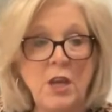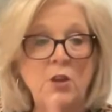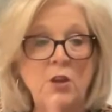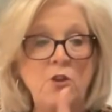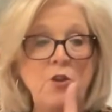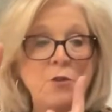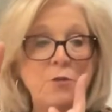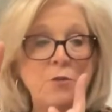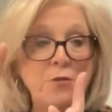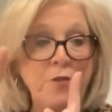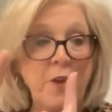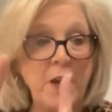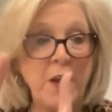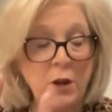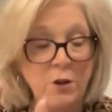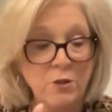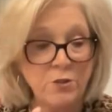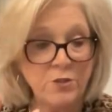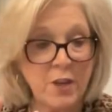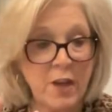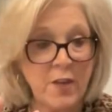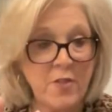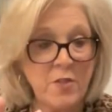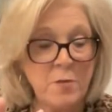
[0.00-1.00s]
your
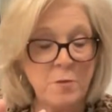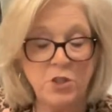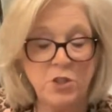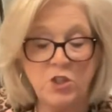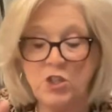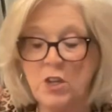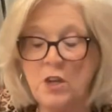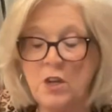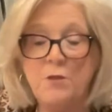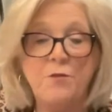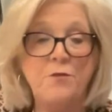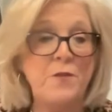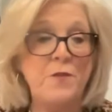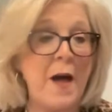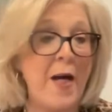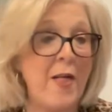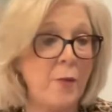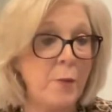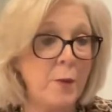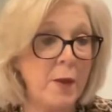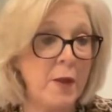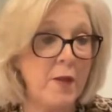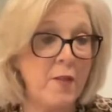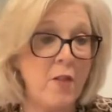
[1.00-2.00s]
fingers on the machine,
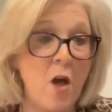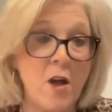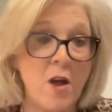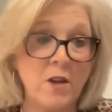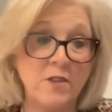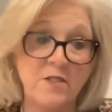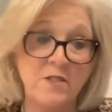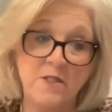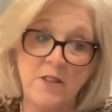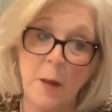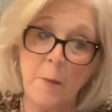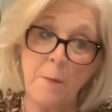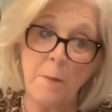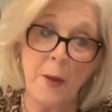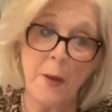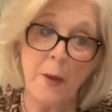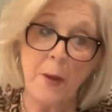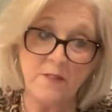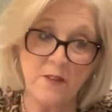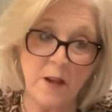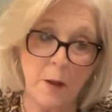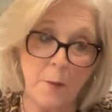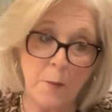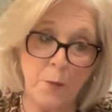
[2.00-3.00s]
following along step by
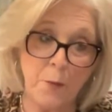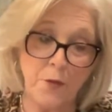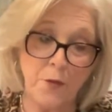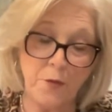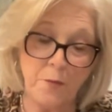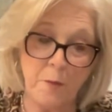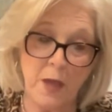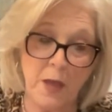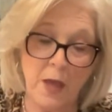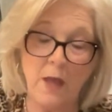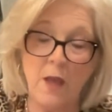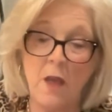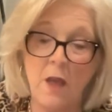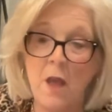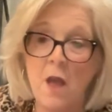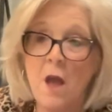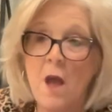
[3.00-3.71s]
step with me.